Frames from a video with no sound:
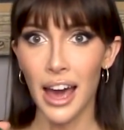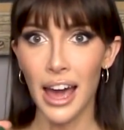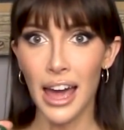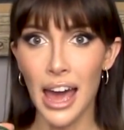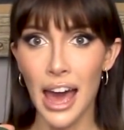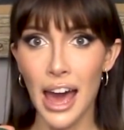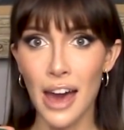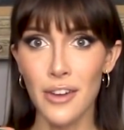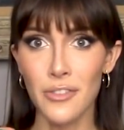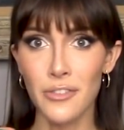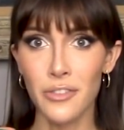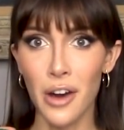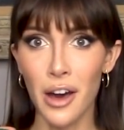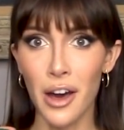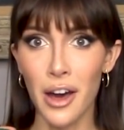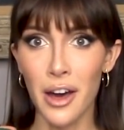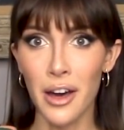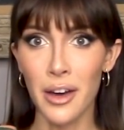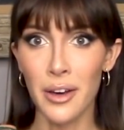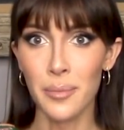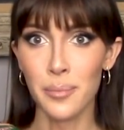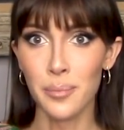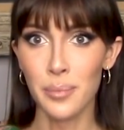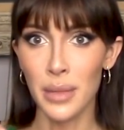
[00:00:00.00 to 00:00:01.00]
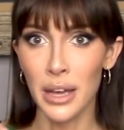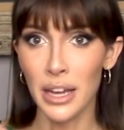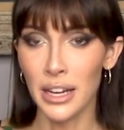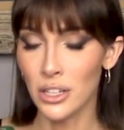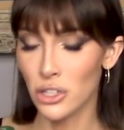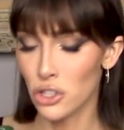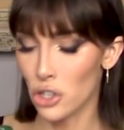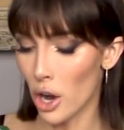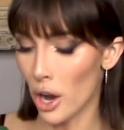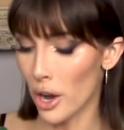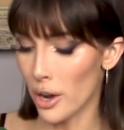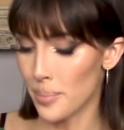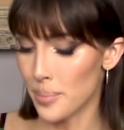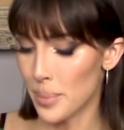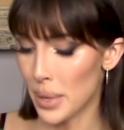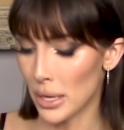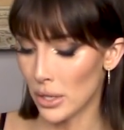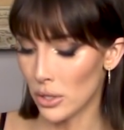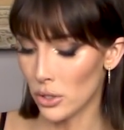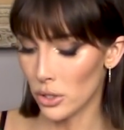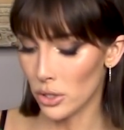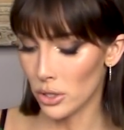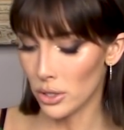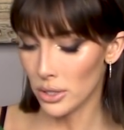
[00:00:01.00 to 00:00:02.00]
I have um, a jar of
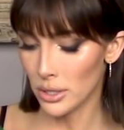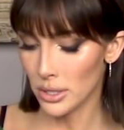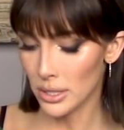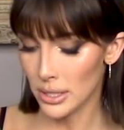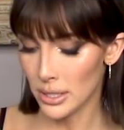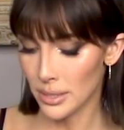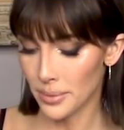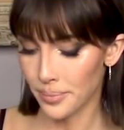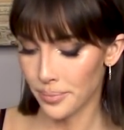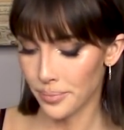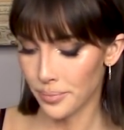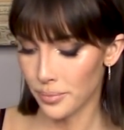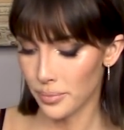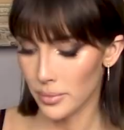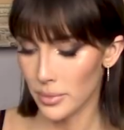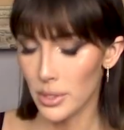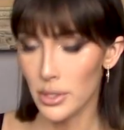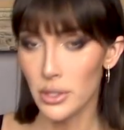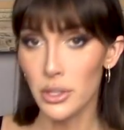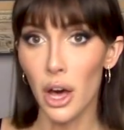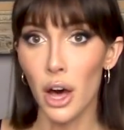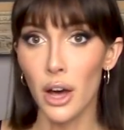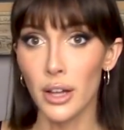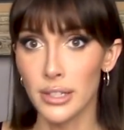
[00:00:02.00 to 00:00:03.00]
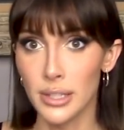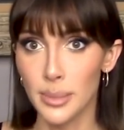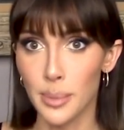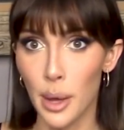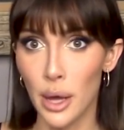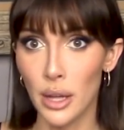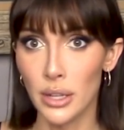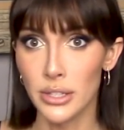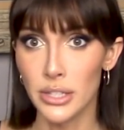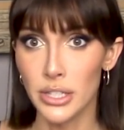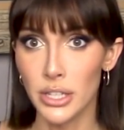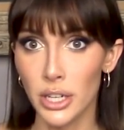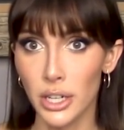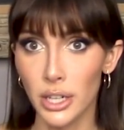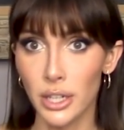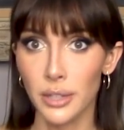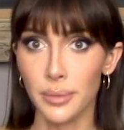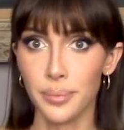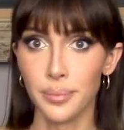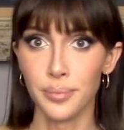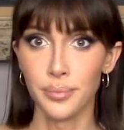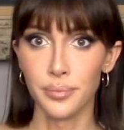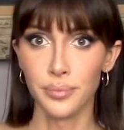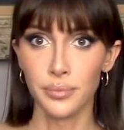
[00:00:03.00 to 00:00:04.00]
pickles, not sponsored.
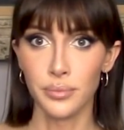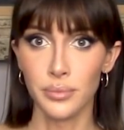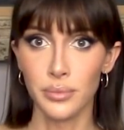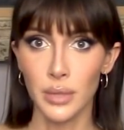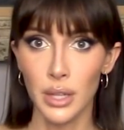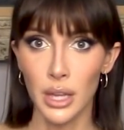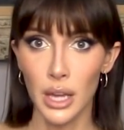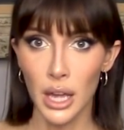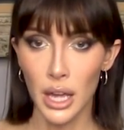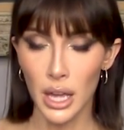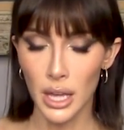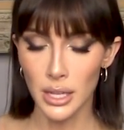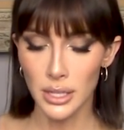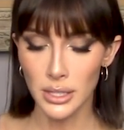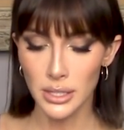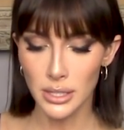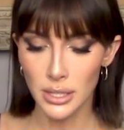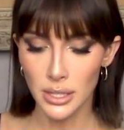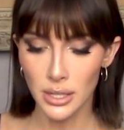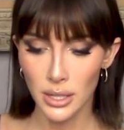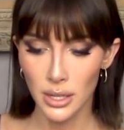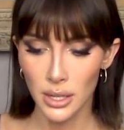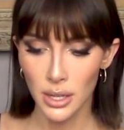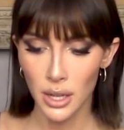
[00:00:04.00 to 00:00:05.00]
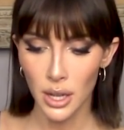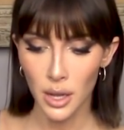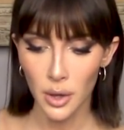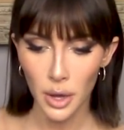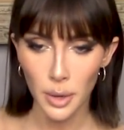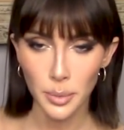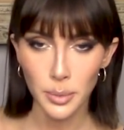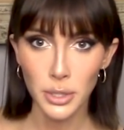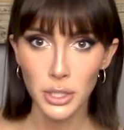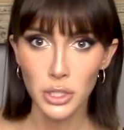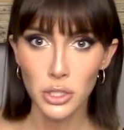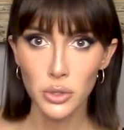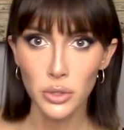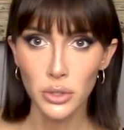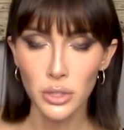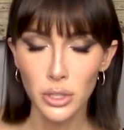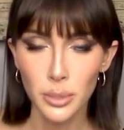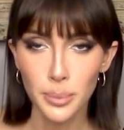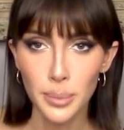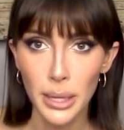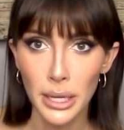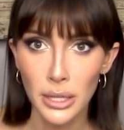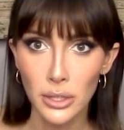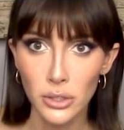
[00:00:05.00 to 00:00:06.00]
And I'm going to do a little
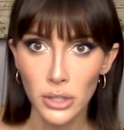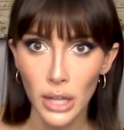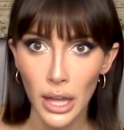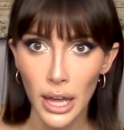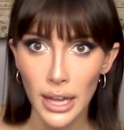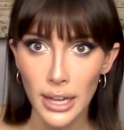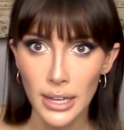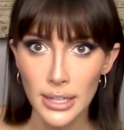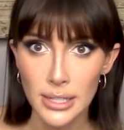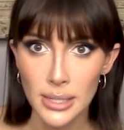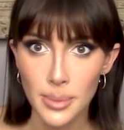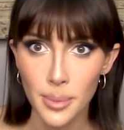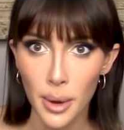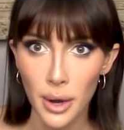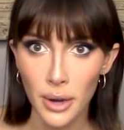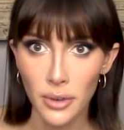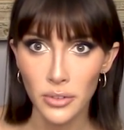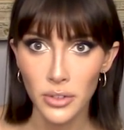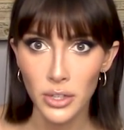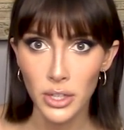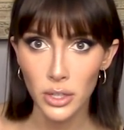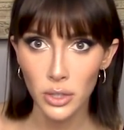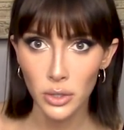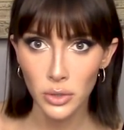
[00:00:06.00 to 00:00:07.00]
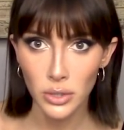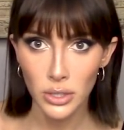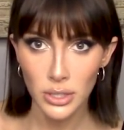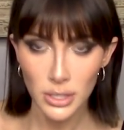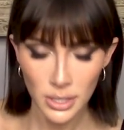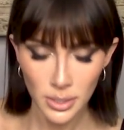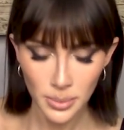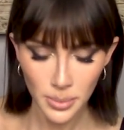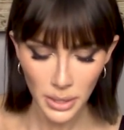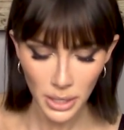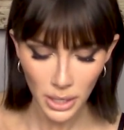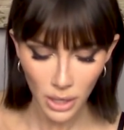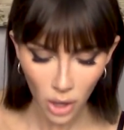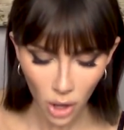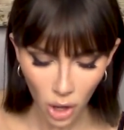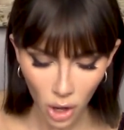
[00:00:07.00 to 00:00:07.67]
pickle ASMR for you. This is me.